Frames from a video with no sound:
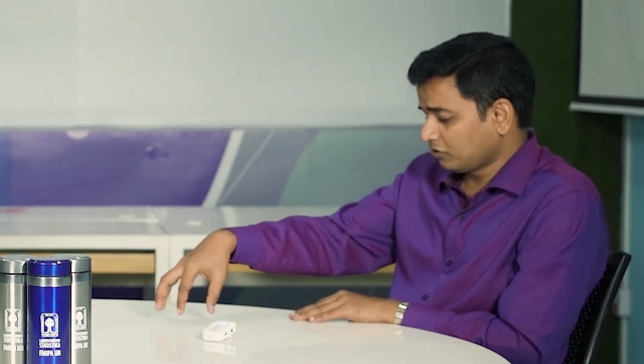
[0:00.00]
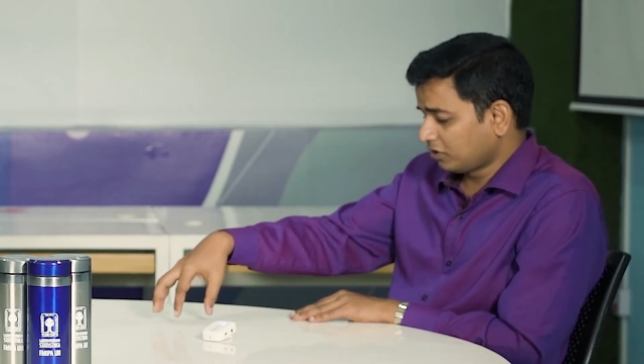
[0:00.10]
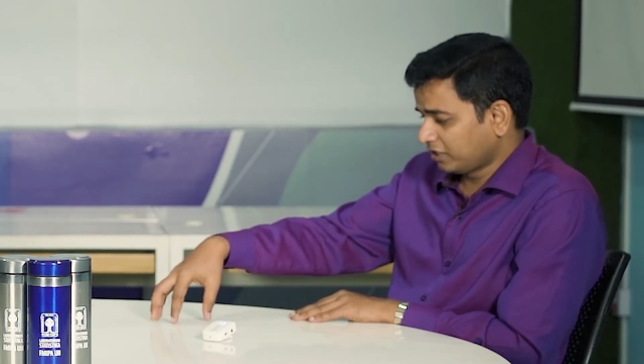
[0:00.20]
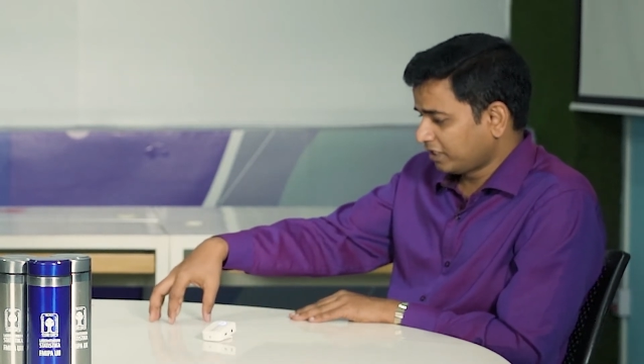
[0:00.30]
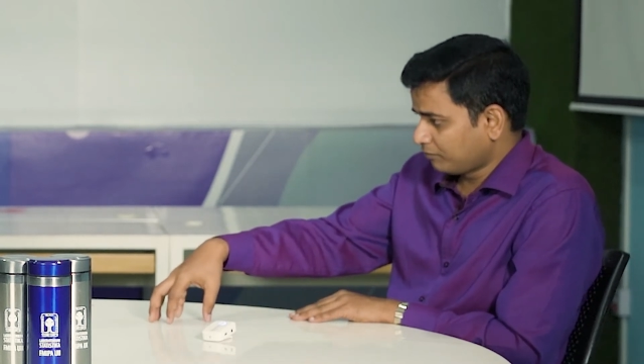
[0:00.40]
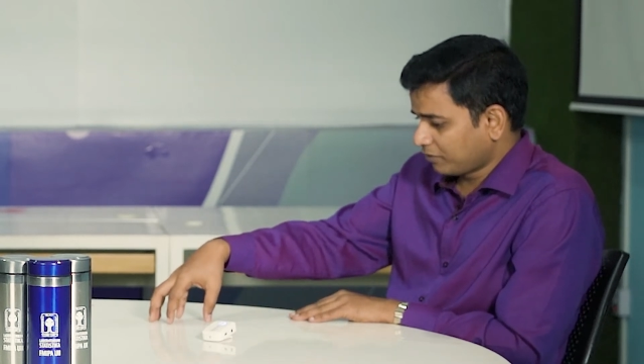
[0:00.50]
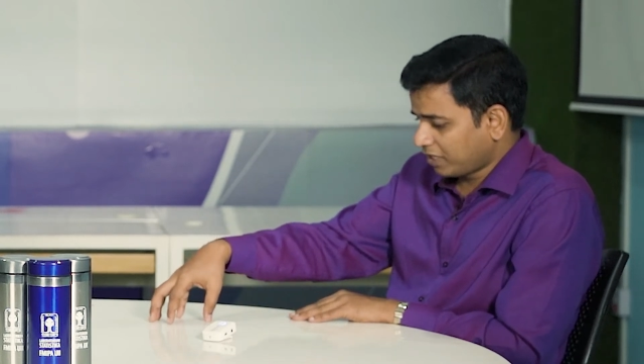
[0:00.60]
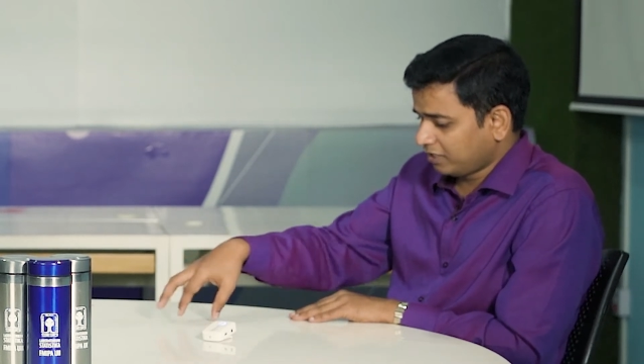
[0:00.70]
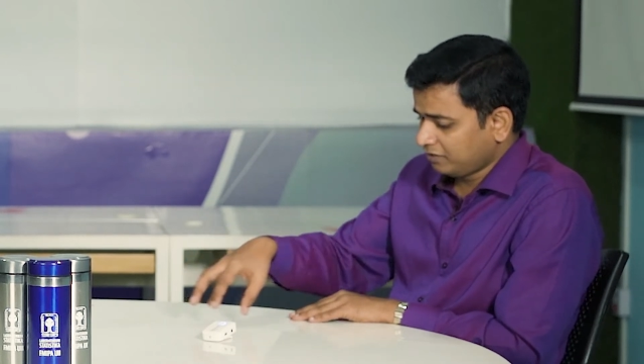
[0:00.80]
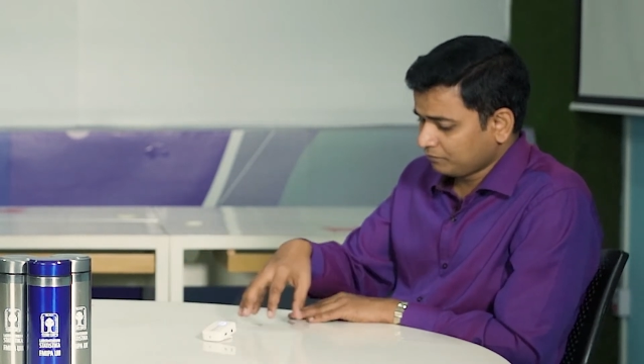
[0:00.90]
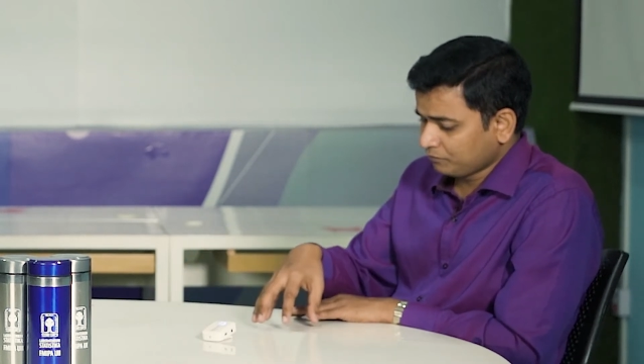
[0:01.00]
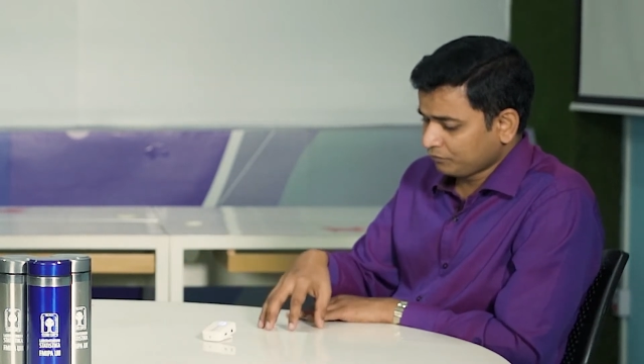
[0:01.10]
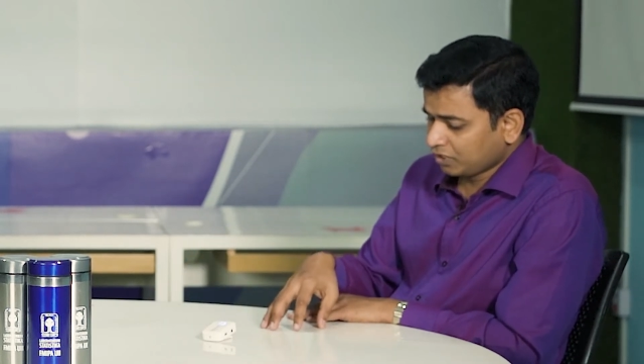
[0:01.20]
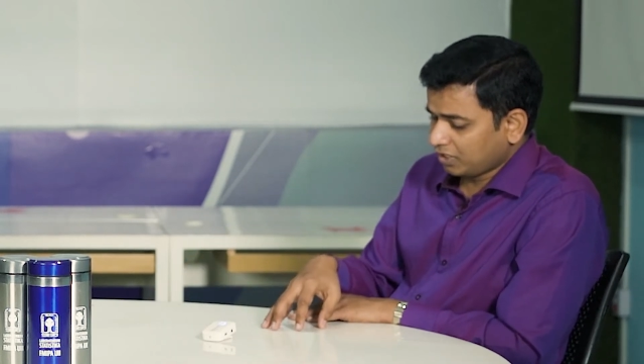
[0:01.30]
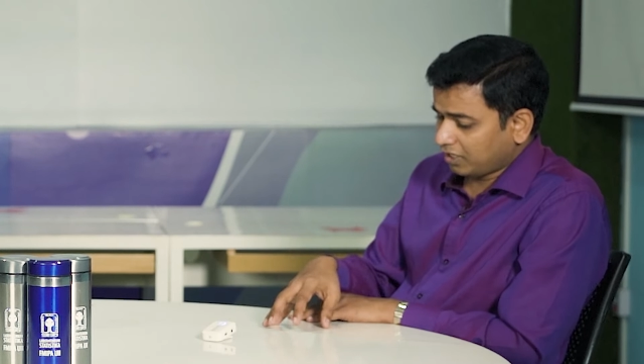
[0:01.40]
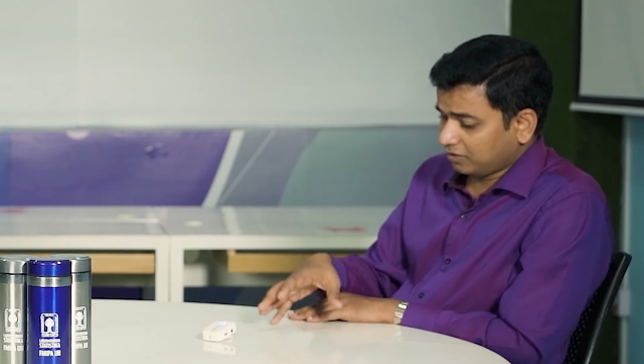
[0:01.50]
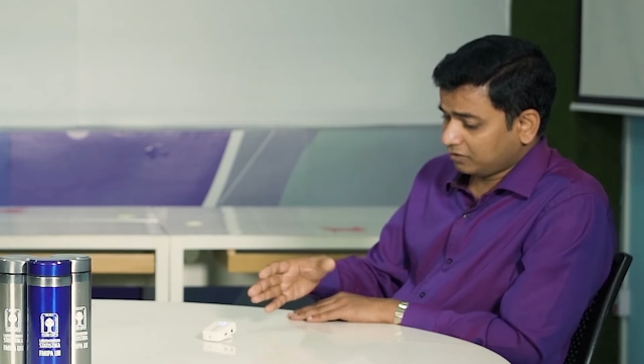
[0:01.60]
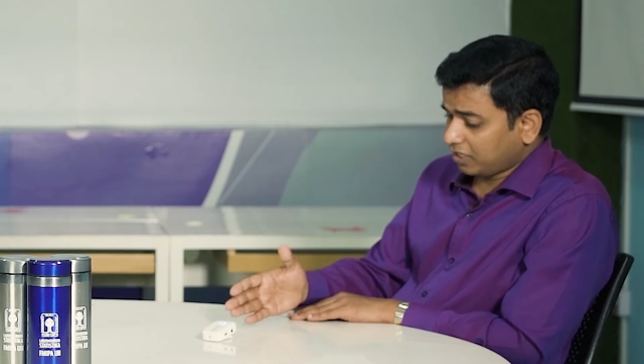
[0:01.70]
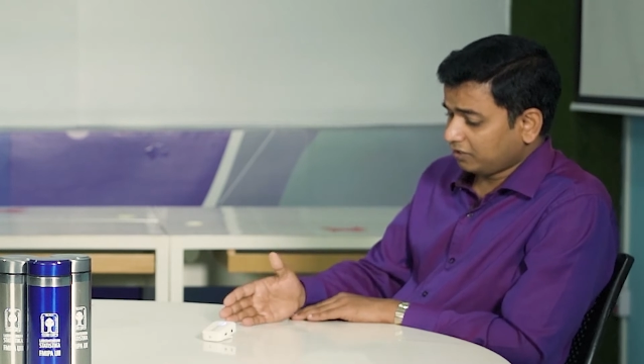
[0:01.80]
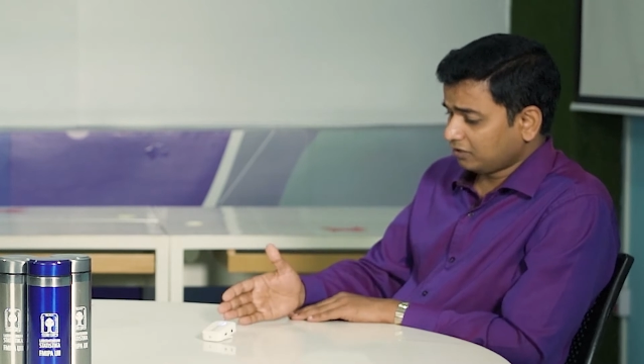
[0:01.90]
already applied, and
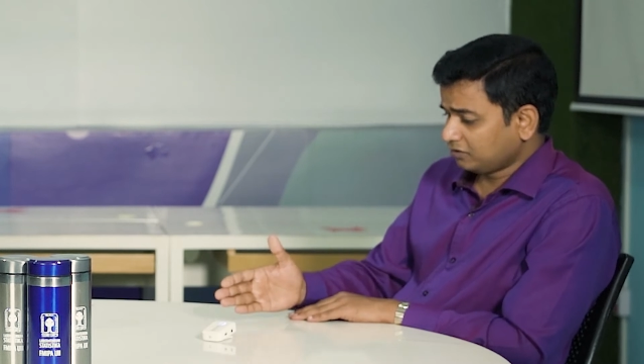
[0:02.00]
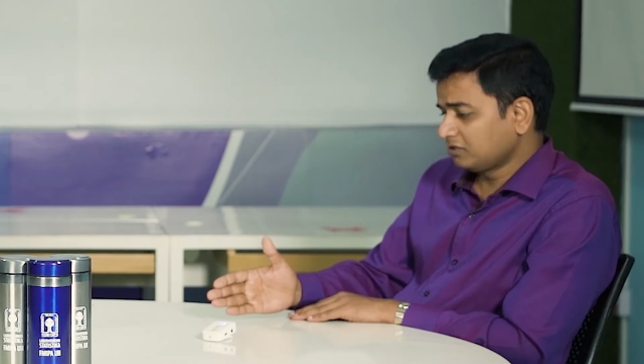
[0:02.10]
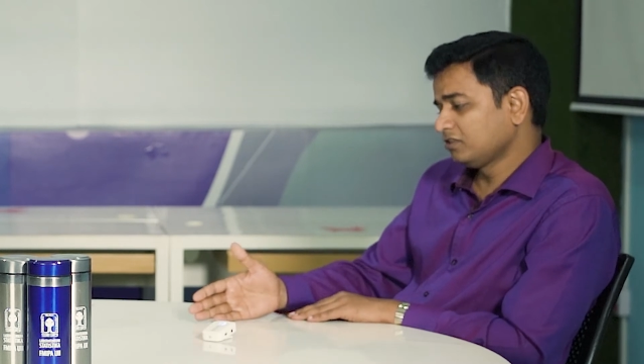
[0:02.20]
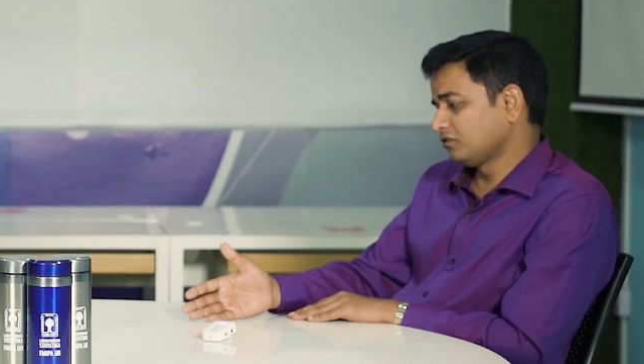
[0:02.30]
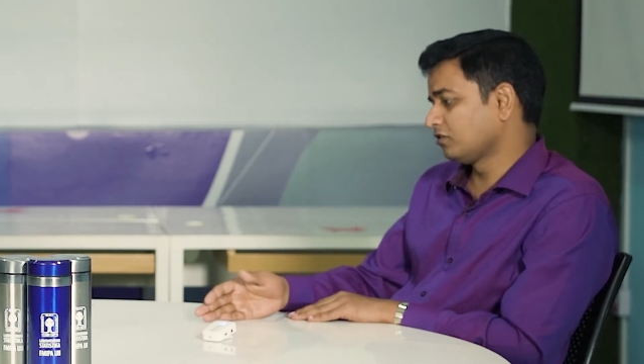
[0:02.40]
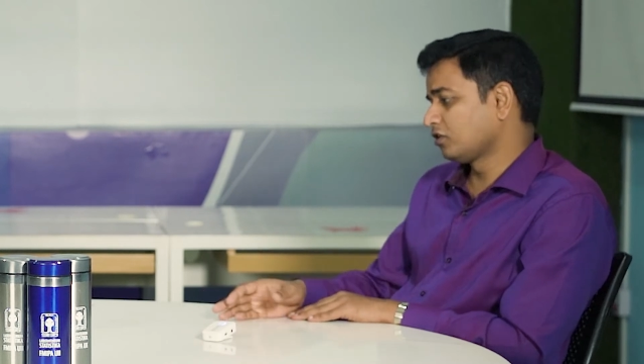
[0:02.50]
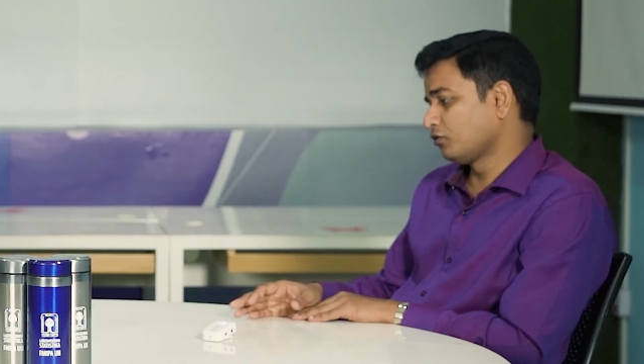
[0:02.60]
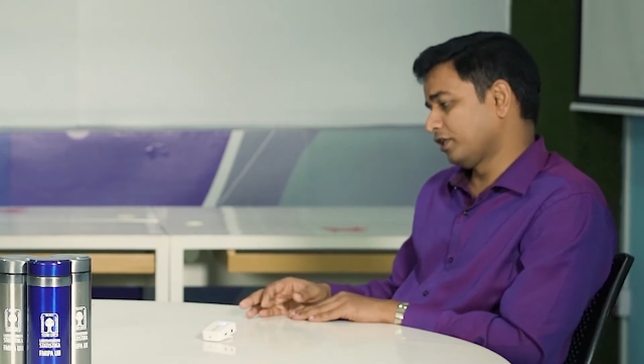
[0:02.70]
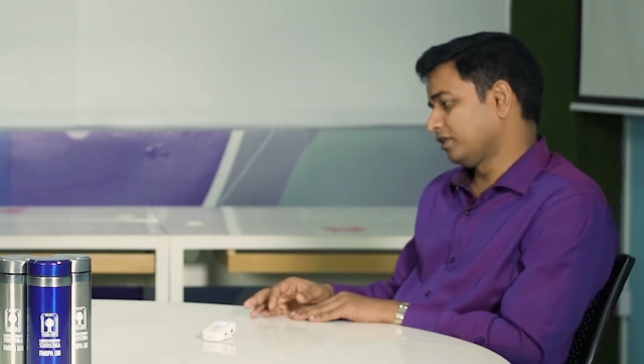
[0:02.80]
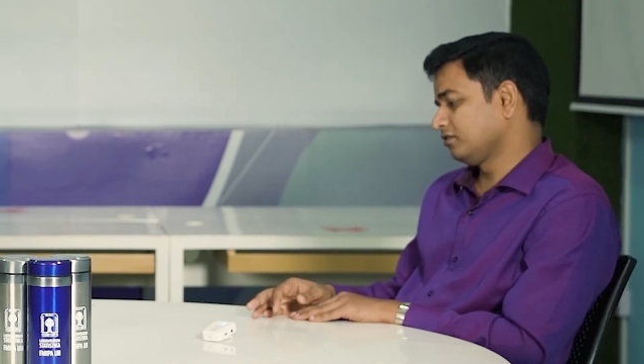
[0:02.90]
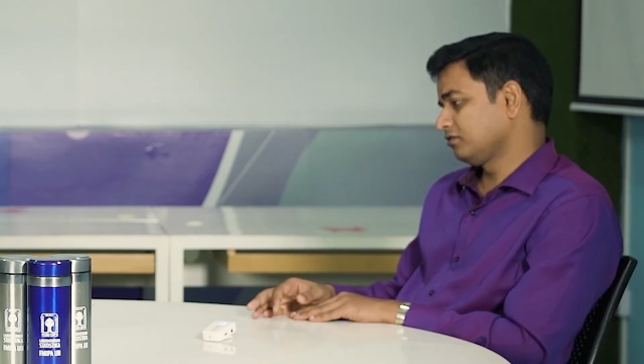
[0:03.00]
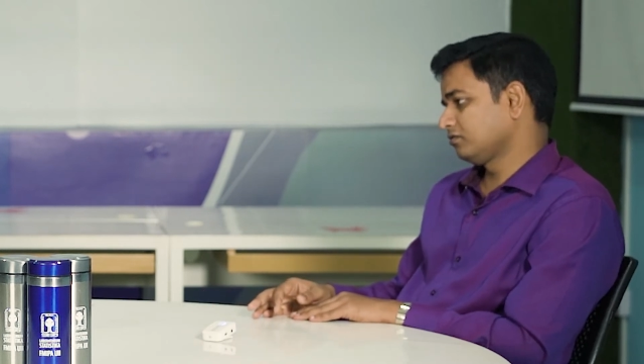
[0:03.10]
tri-clustering is on the way.